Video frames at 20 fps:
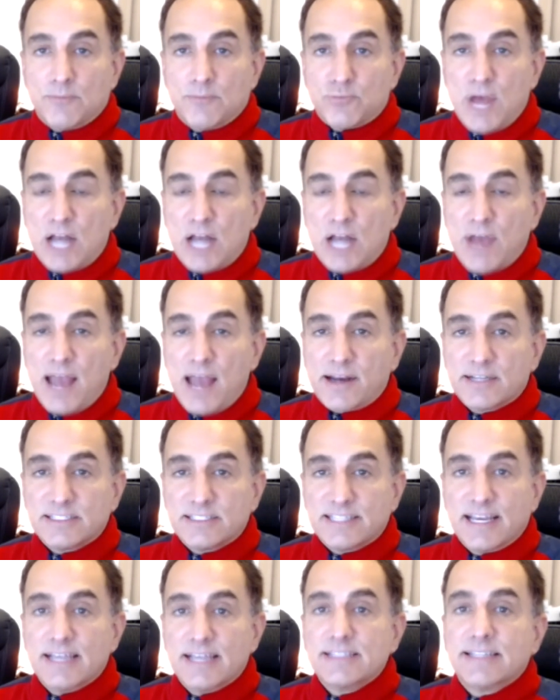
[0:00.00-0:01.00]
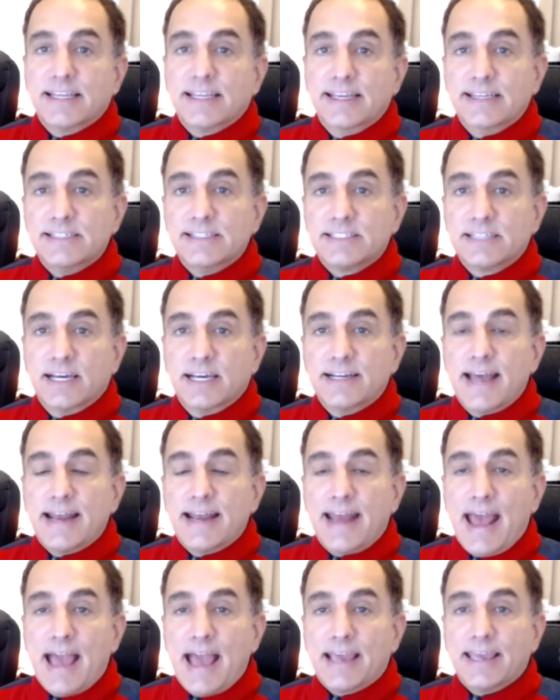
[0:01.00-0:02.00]
Brad Cracker says he's good at
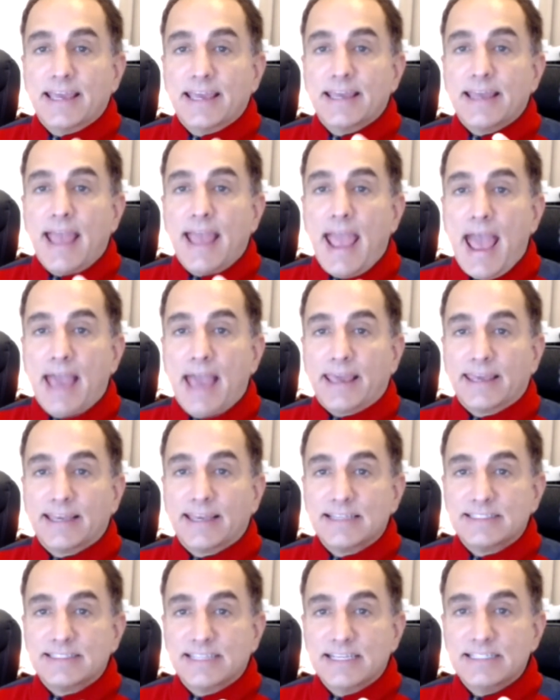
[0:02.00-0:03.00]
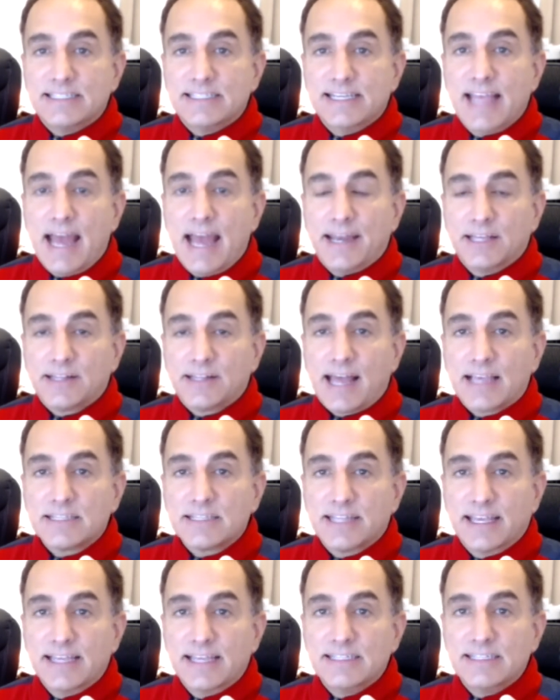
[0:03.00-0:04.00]
hacking, hacking is easy, and he likes
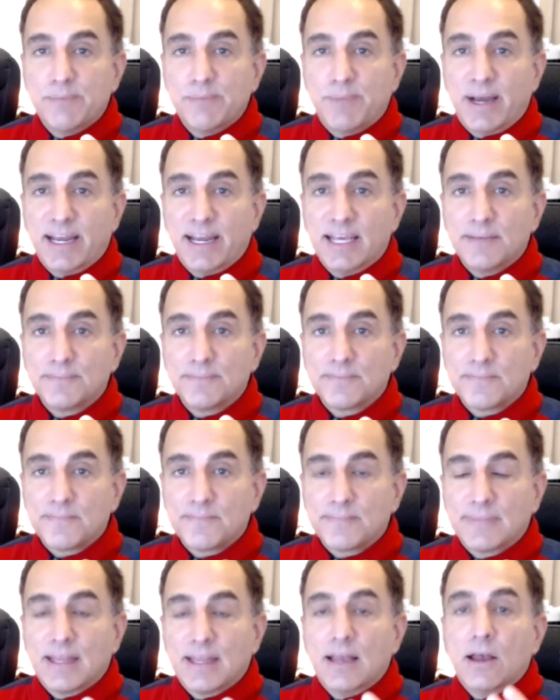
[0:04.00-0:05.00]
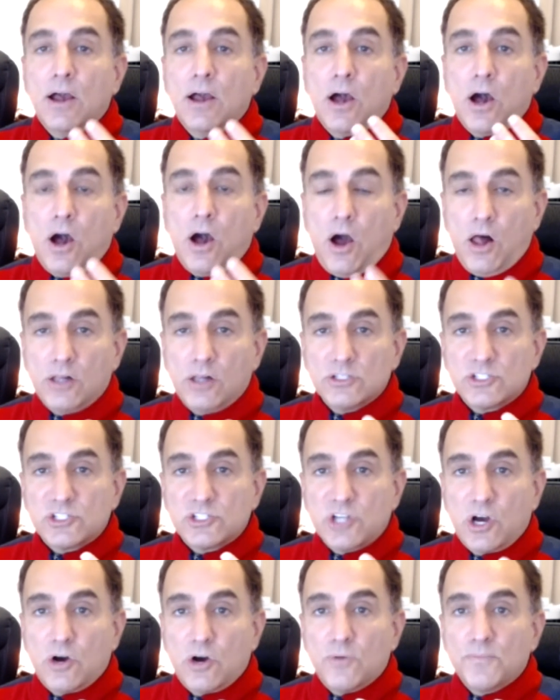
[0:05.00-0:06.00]
the easy money.
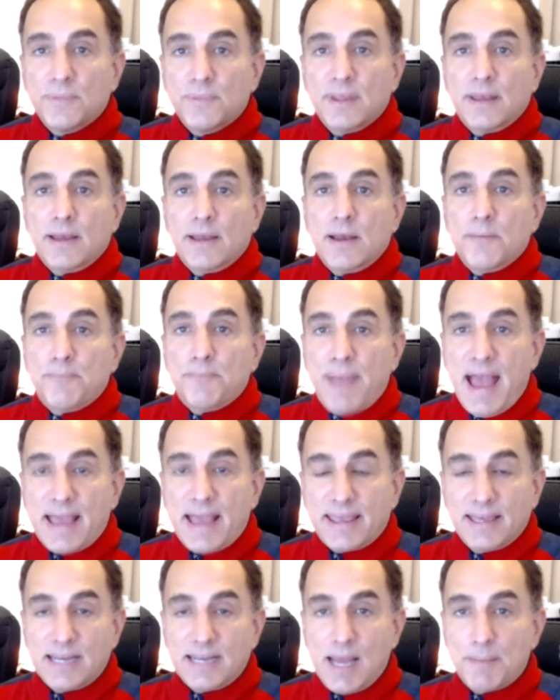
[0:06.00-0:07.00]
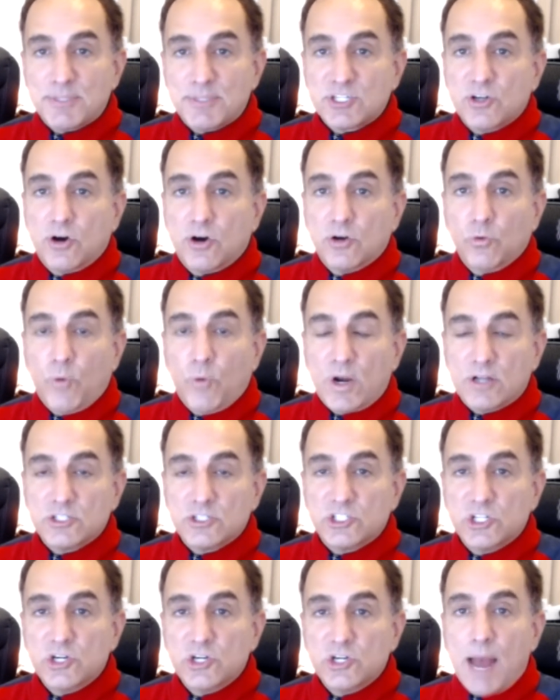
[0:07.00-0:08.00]
Also, back in episode
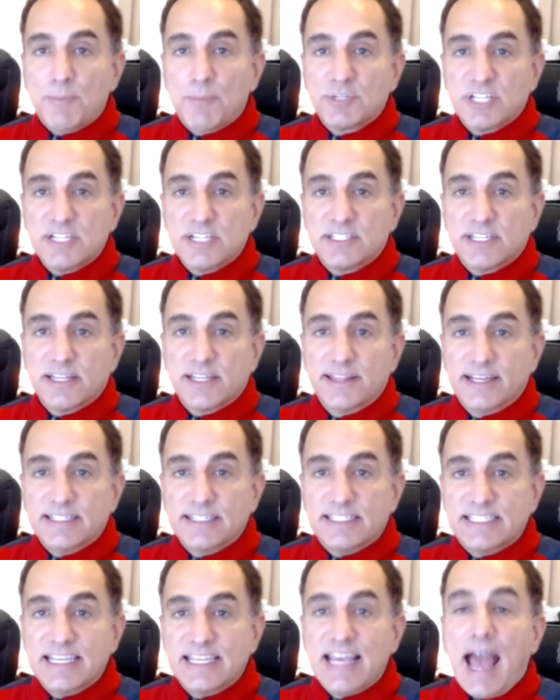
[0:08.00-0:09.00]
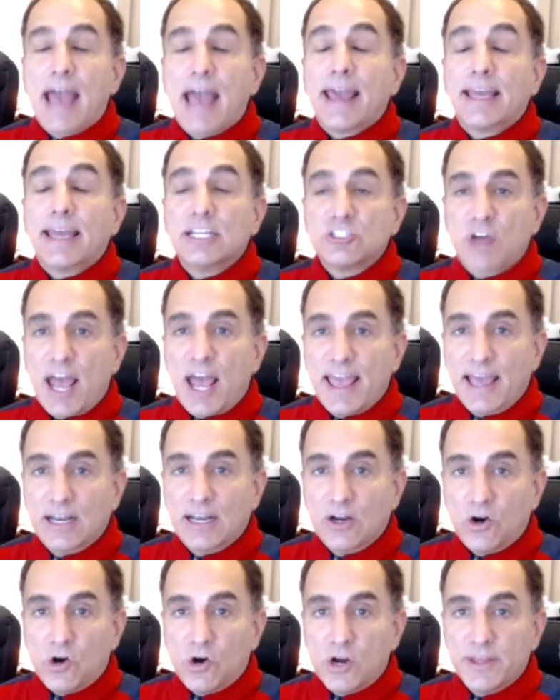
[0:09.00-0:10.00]
102, I presented the CIA
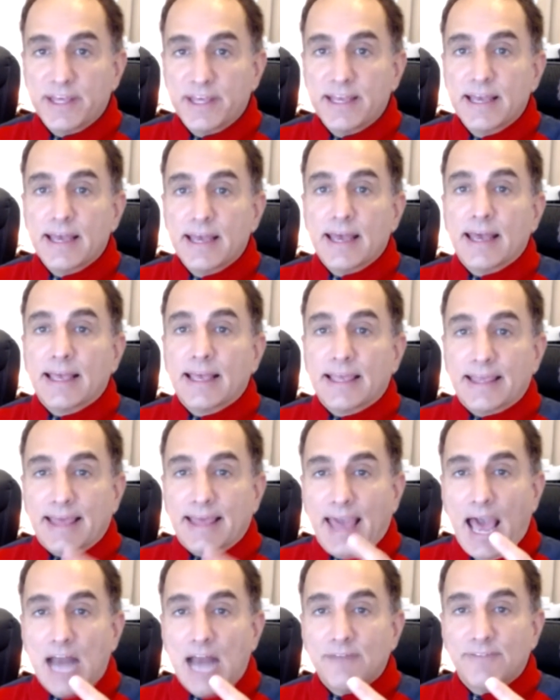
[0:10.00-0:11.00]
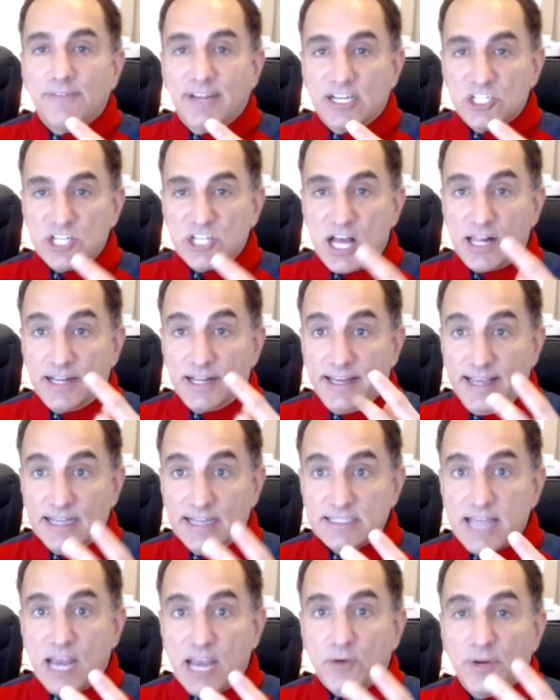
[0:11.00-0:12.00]
triad, or the confidentiality,
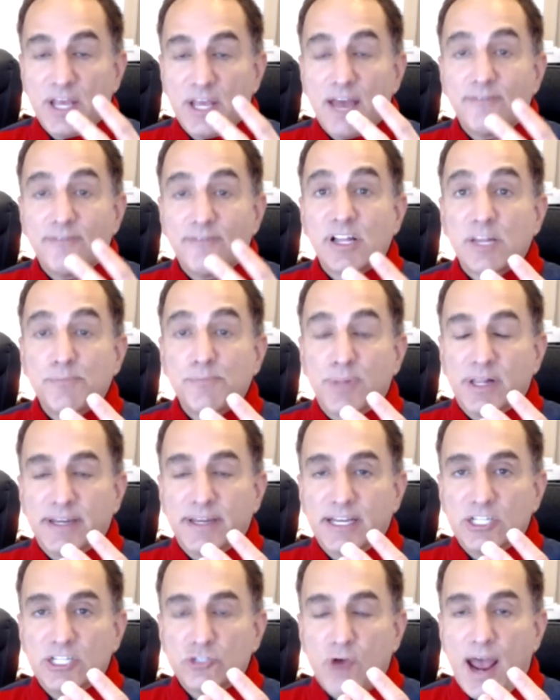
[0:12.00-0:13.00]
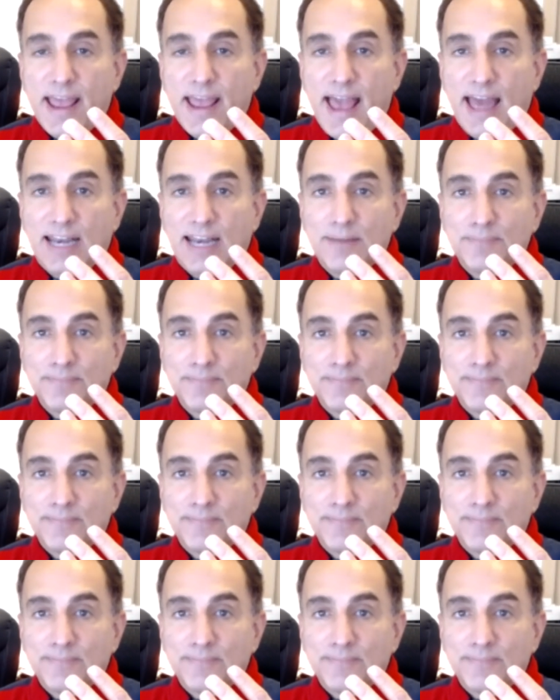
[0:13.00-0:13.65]
integrity, availability triad.